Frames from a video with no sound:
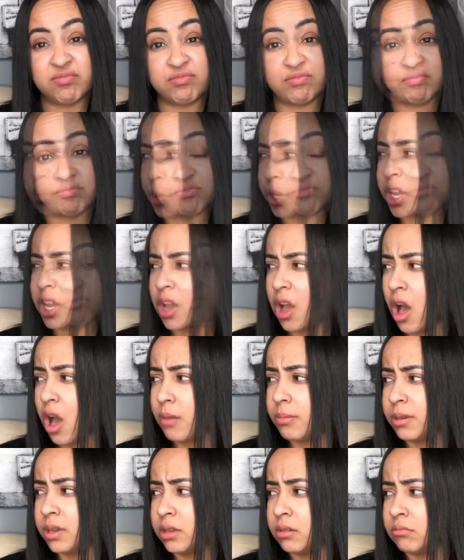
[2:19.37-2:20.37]
Is working a
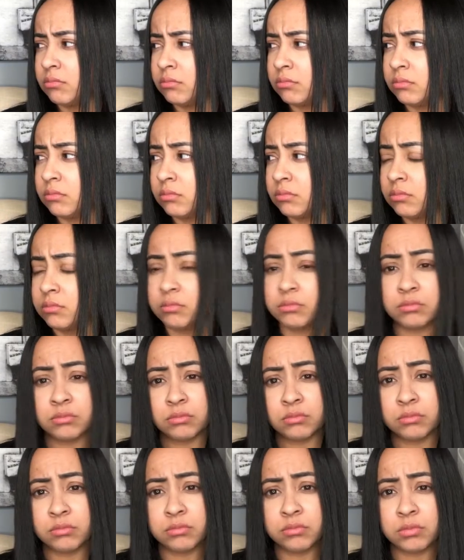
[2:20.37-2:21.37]
hobby?
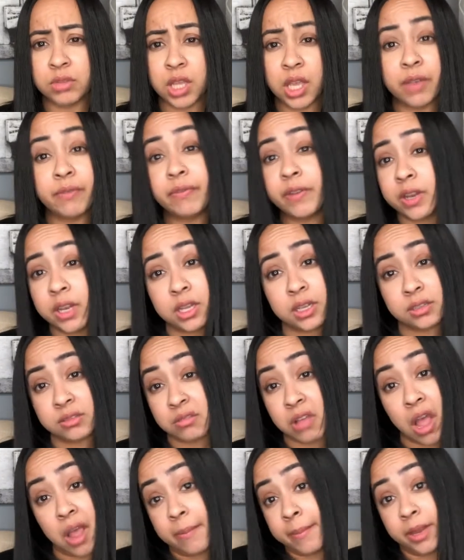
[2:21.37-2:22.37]
If it is,
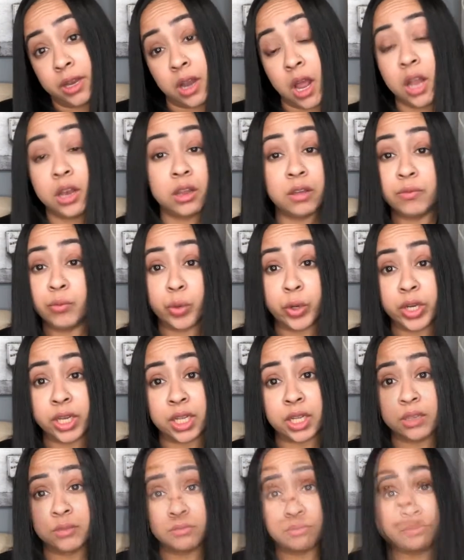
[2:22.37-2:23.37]
I mean, I love
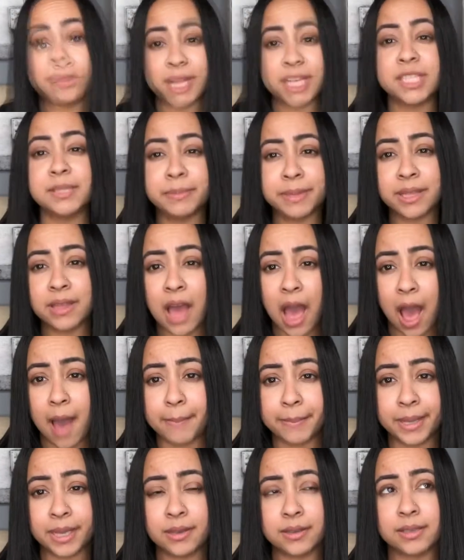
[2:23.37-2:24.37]
working. What makes me the
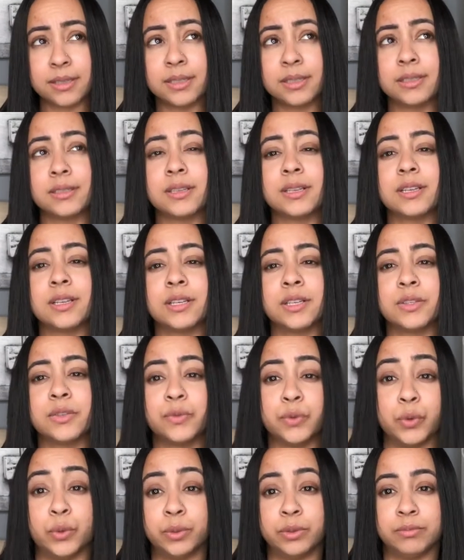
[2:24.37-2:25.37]
happiest is
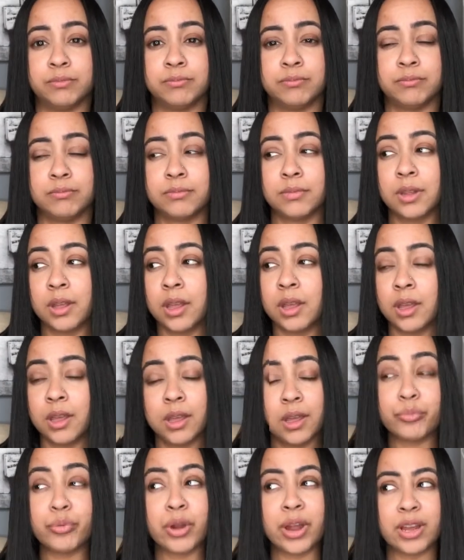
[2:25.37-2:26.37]
food.
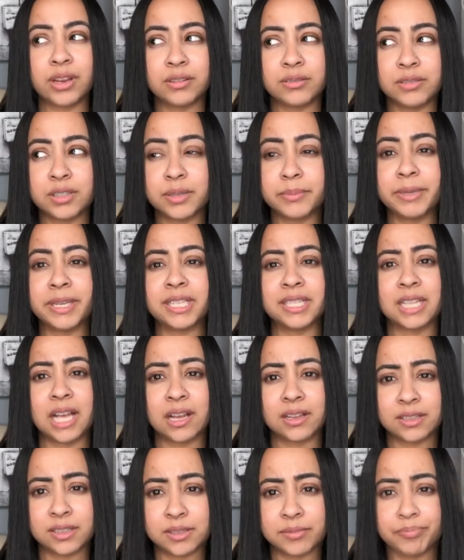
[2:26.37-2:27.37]
Bread, to be
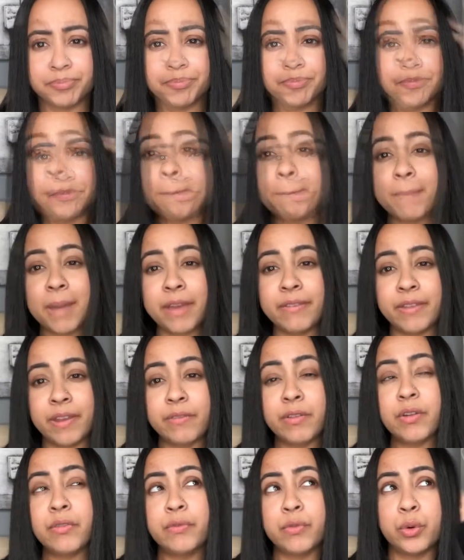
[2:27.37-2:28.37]
exact. My
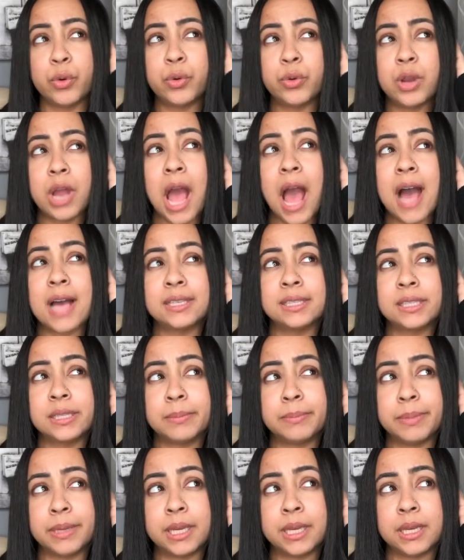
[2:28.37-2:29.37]
favorite food has to
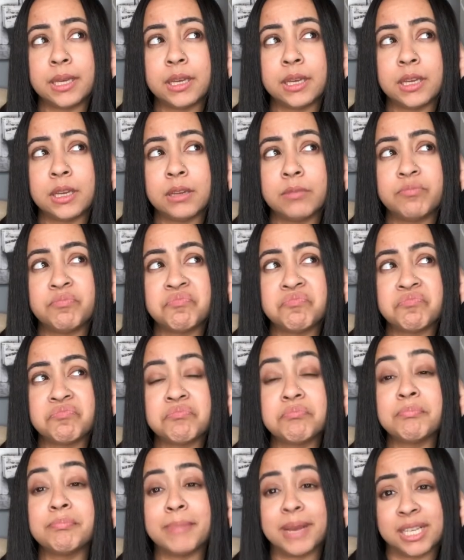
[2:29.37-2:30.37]
be
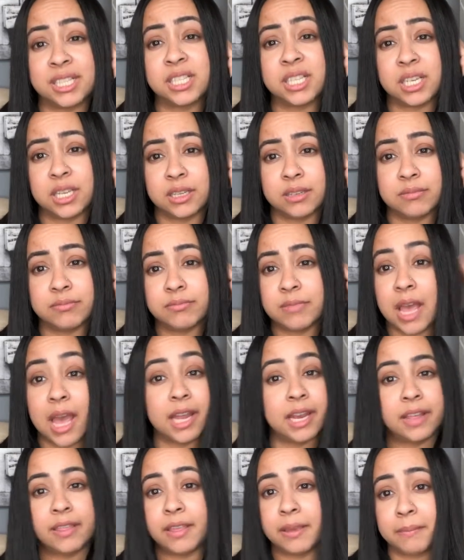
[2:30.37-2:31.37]
Mexican.
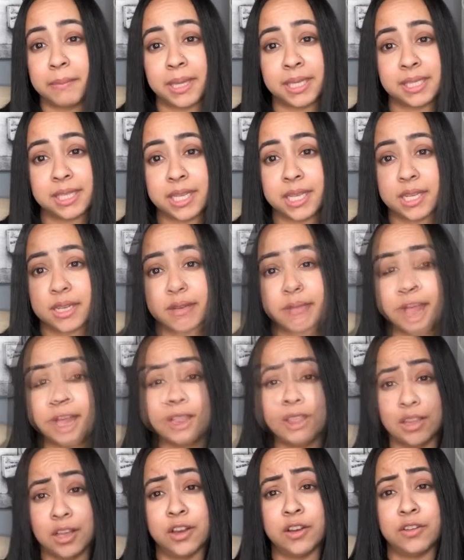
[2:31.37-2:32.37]
Anything Mexican. I
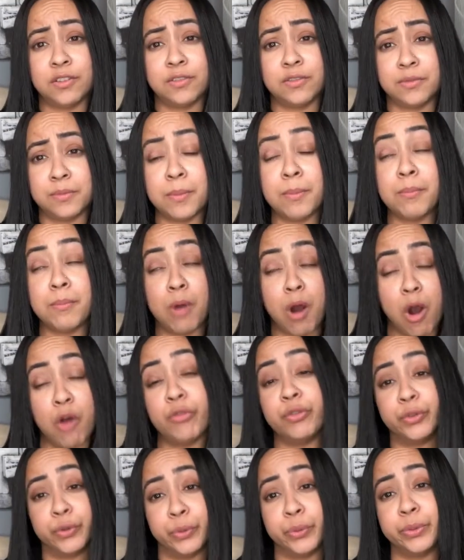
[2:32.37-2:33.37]
love mall
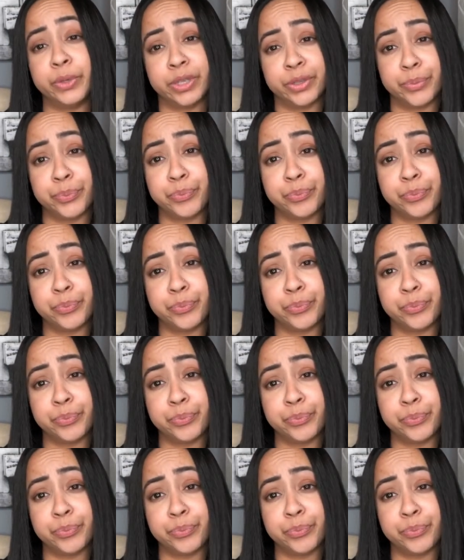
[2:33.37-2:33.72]
food.